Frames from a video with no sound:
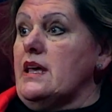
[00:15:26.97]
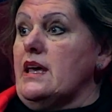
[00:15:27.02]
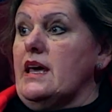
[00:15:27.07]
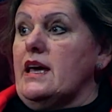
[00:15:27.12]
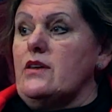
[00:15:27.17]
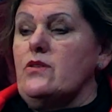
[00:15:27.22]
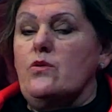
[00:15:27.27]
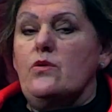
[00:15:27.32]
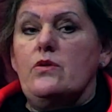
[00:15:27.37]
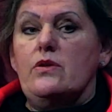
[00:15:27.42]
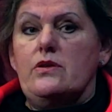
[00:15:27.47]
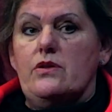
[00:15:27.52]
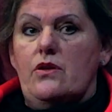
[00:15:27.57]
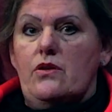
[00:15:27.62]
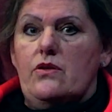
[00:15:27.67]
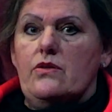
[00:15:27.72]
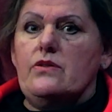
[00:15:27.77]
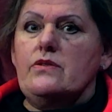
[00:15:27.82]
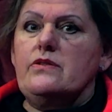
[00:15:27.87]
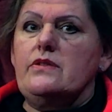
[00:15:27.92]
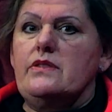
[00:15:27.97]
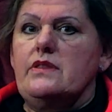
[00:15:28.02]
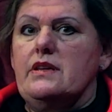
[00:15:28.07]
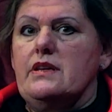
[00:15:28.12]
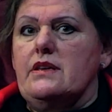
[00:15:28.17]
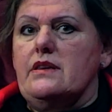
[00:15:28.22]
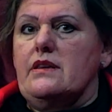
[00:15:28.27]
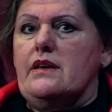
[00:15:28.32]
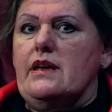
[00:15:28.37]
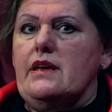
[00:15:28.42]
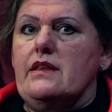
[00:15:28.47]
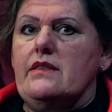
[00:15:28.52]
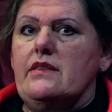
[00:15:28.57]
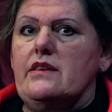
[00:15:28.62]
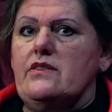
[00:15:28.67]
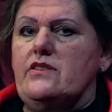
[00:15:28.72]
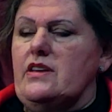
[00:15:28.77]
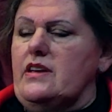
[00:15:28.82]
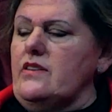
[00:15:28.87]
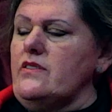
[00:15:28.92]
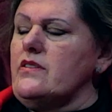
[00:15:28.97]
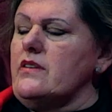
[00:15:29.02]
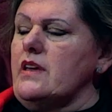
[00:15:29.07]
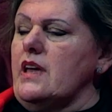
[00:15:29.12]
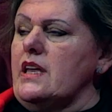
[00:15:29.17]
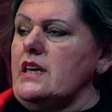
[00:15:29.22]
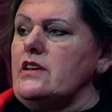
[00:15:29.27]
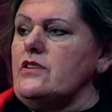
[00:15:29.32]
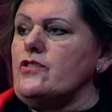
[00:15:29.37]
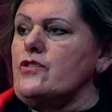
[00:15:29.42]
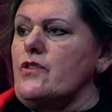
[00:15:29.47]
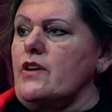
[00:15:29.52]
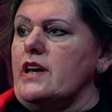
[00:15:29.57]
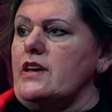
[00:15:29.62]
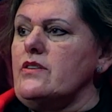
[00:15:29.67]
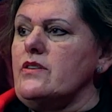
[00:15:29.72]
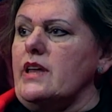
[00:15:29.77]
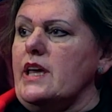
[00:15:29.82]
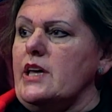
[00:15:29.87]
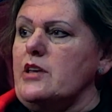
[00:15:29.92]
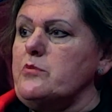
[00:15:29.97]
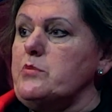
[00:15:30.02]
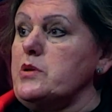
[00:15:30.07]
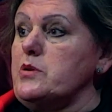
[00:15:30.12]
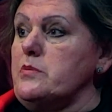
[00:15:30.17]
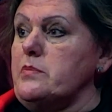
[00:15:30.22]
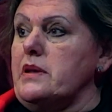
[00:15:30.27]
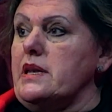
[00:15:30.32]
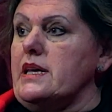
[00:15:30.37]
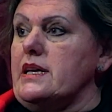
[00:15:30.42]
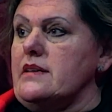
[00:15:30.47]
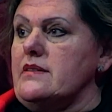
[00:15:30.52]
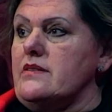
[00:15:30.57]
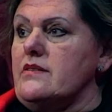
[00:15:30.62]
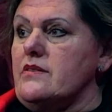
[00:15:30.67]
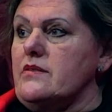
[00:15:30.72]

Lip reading: And all along that the teens are getting trained on how to build planes.